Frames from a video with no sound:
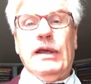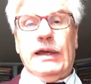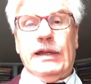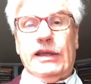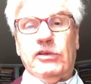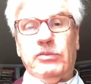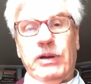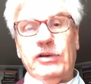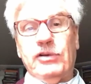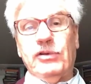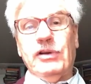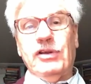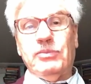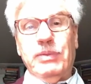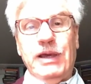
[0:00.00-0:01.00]
and
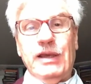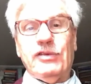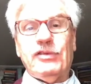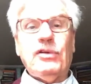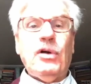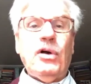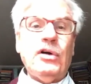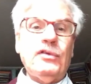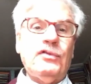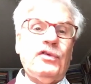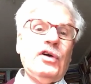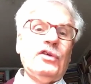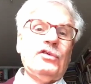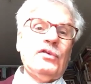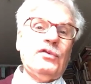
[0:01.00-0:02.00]
expansion is based on
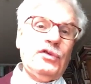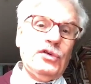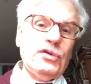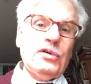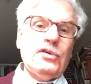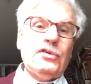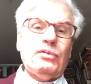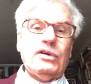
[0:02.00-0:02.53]
fossil fuels,